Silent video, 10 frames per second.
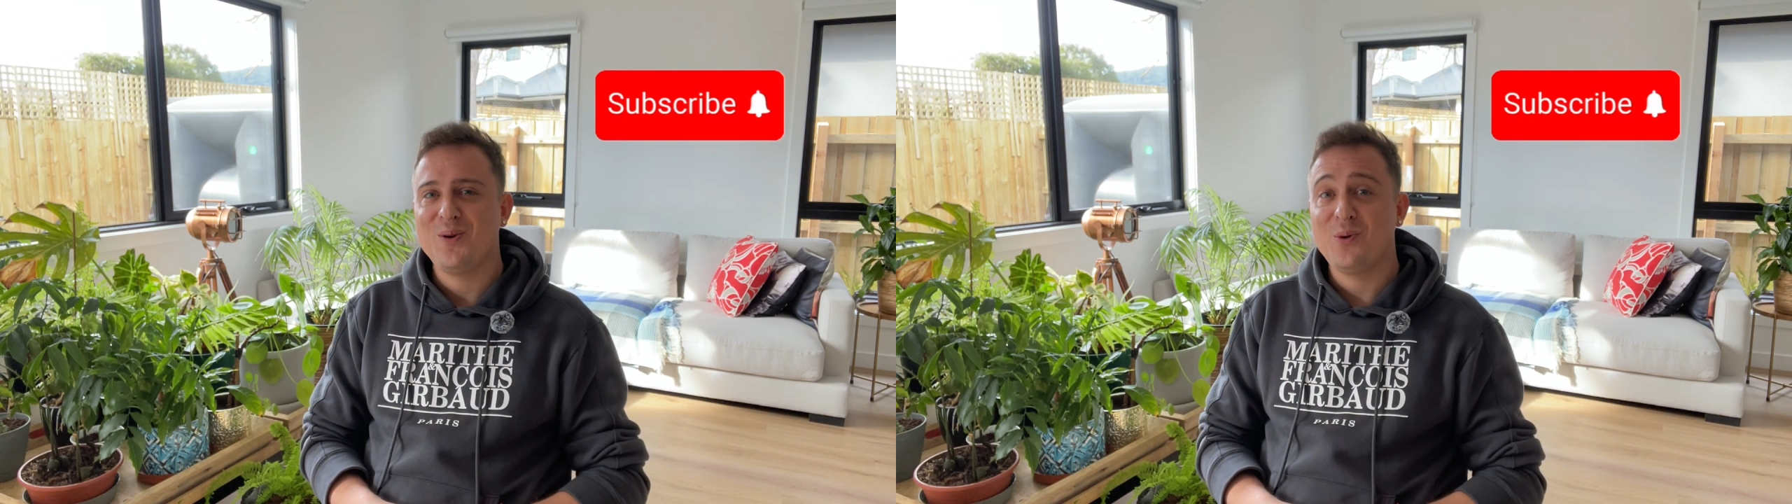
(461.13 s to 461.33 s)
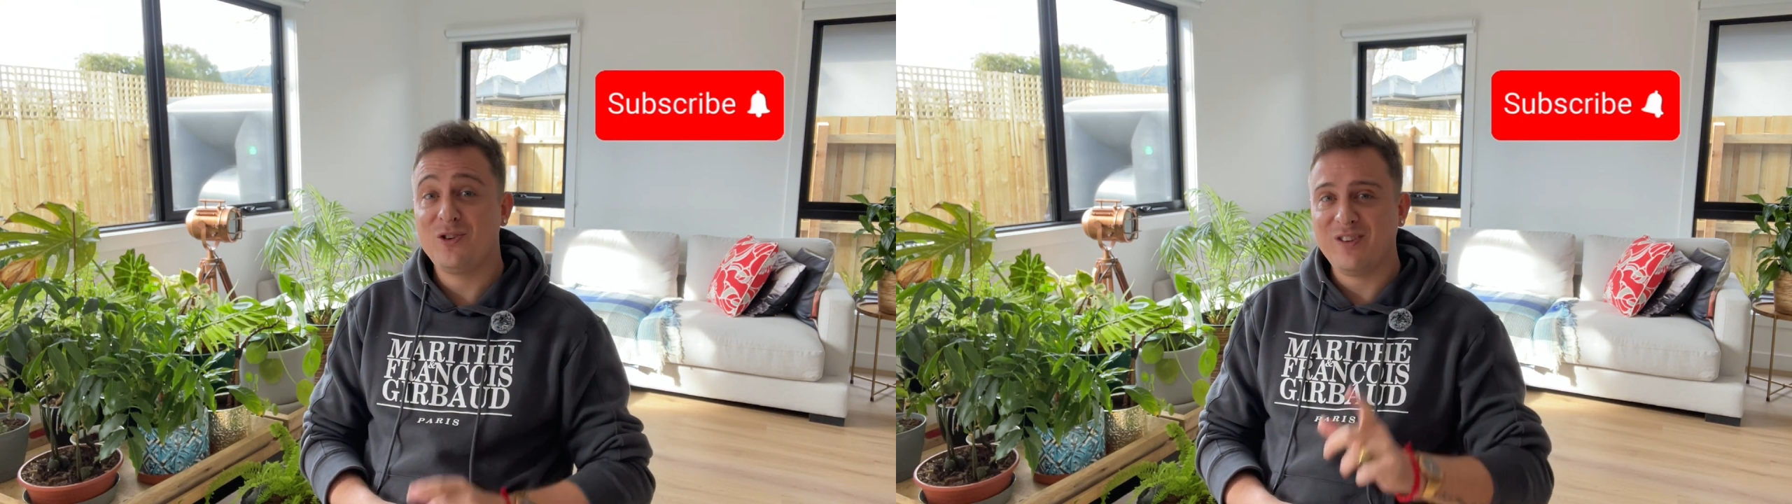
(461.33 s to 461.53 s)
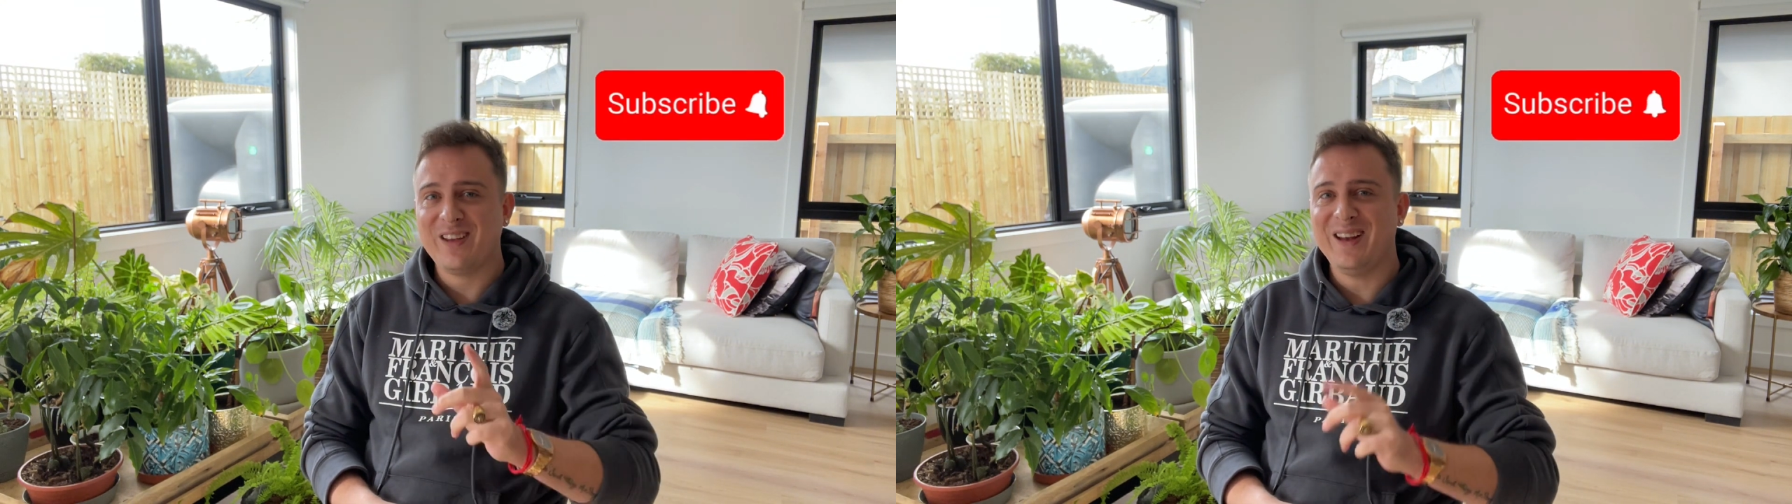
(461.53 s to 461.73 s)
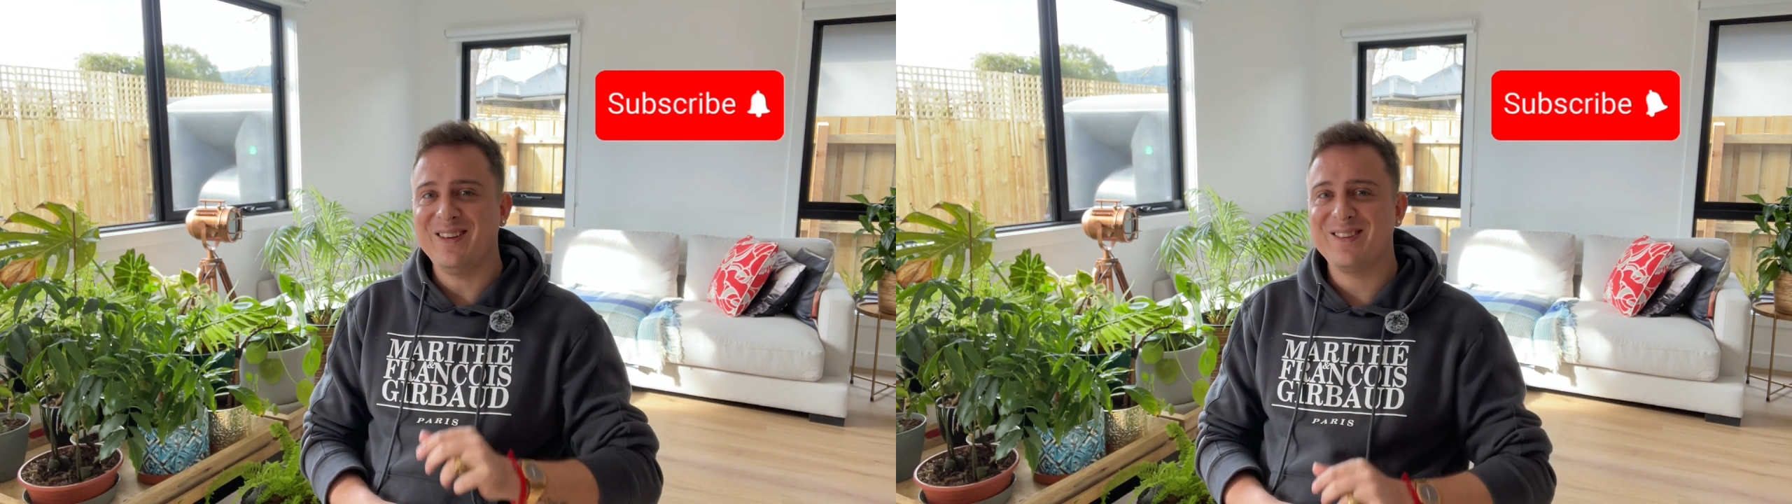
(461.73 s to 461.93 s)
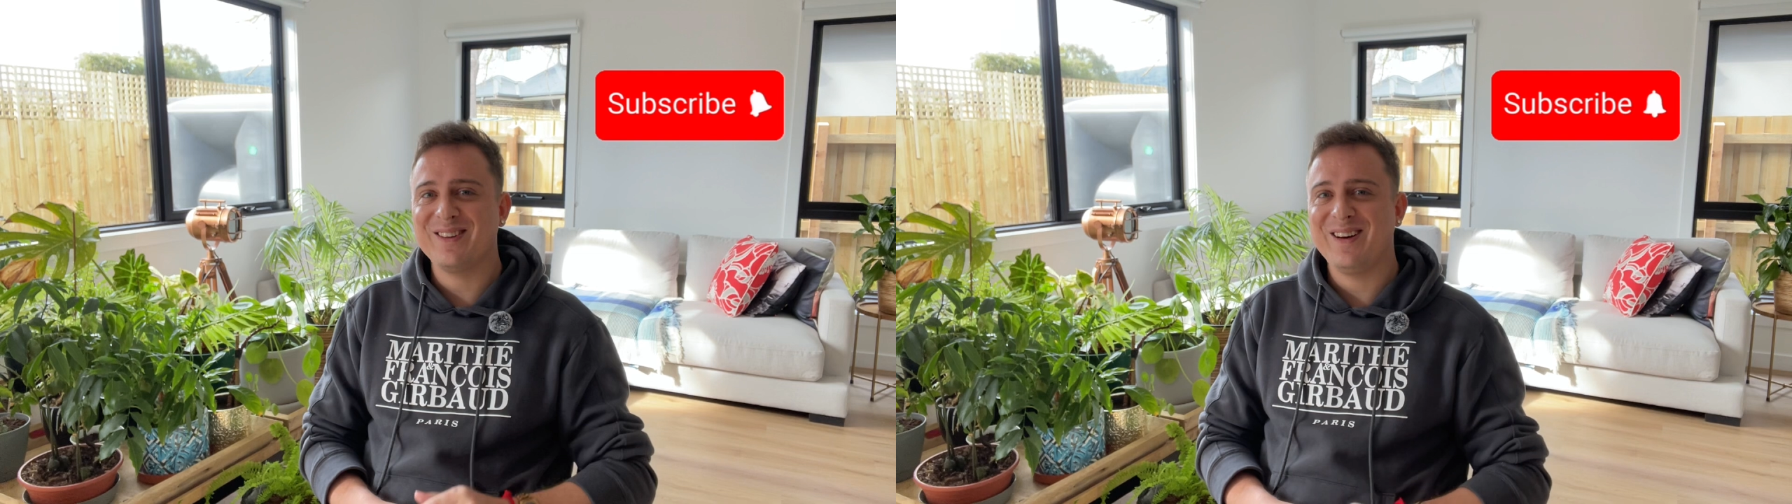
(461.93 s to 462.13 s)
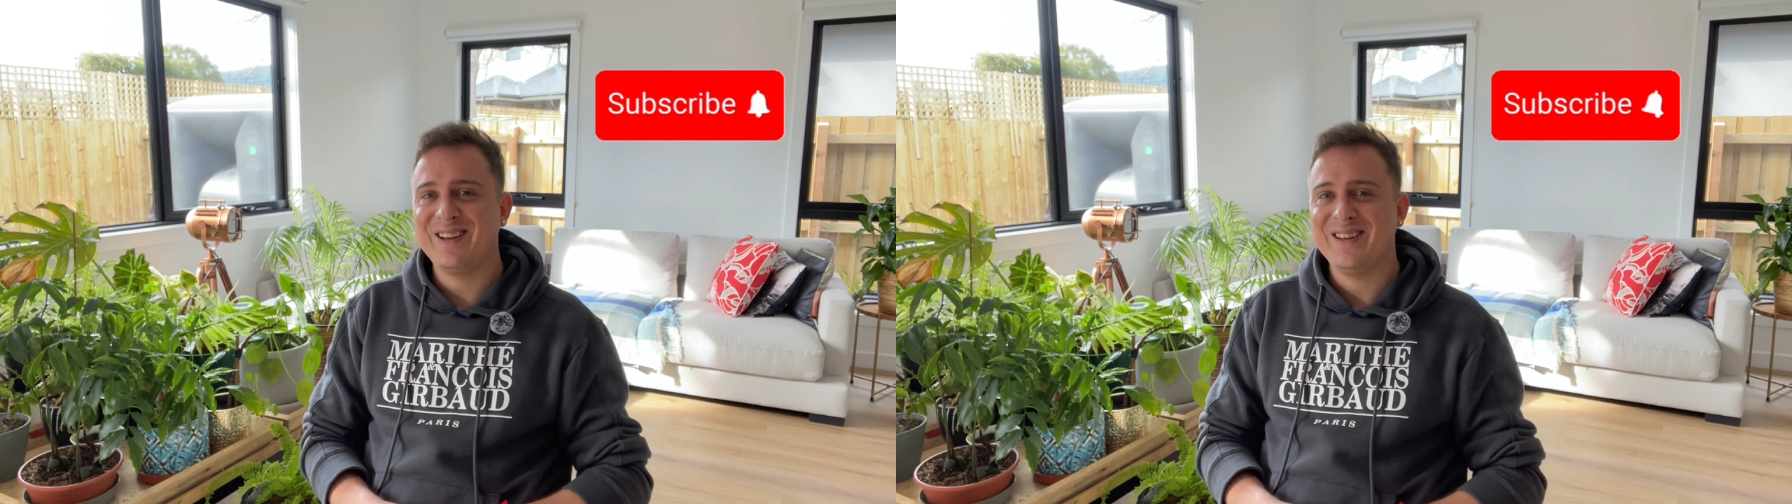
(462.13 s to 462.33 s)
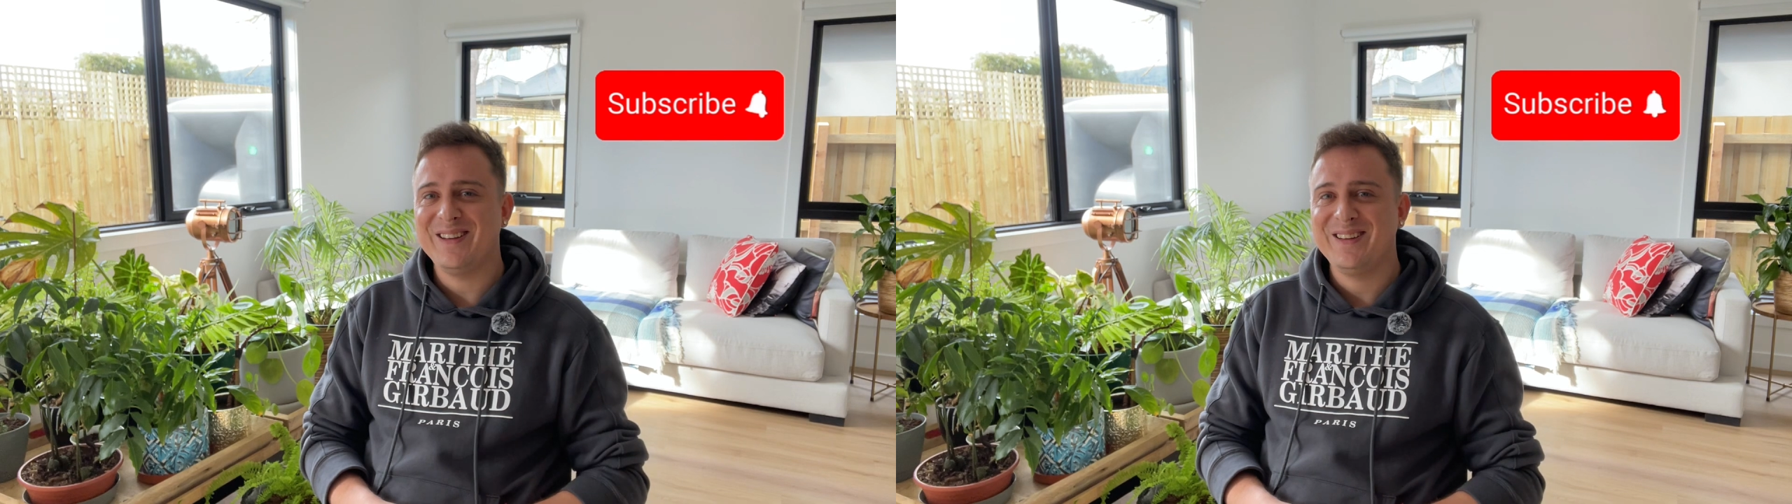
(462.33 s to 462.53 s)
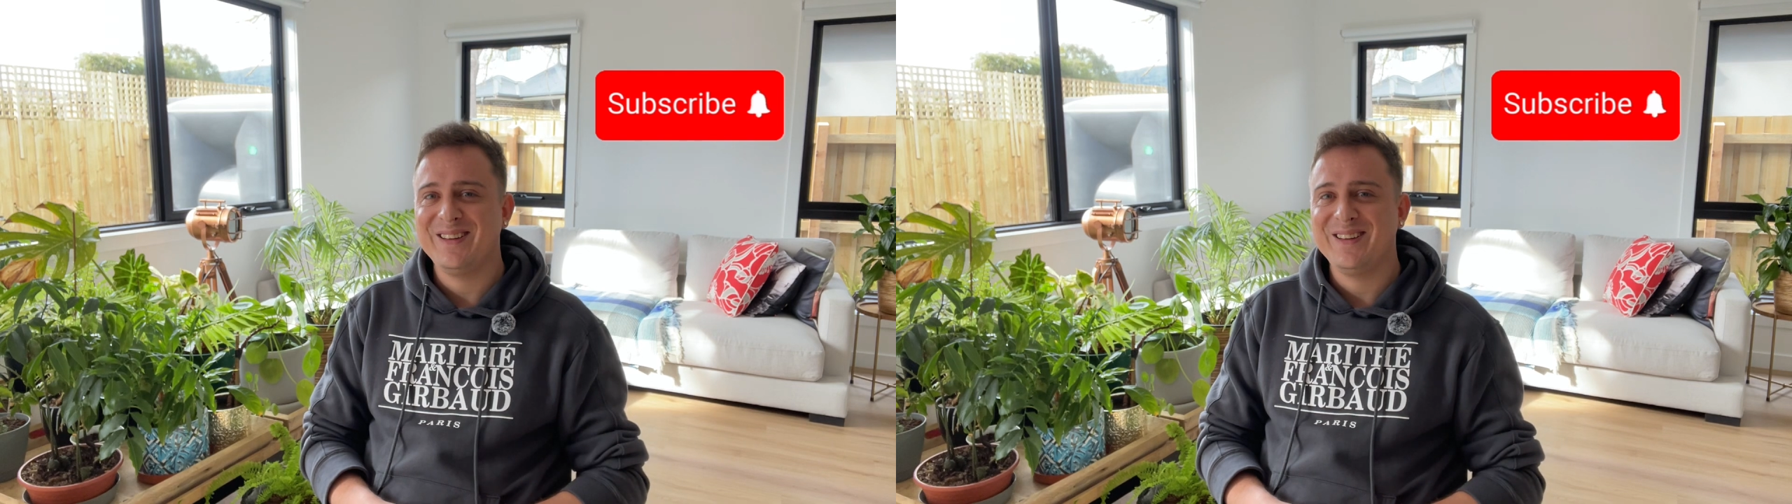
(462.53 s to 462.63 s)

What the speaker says: We're just getting started.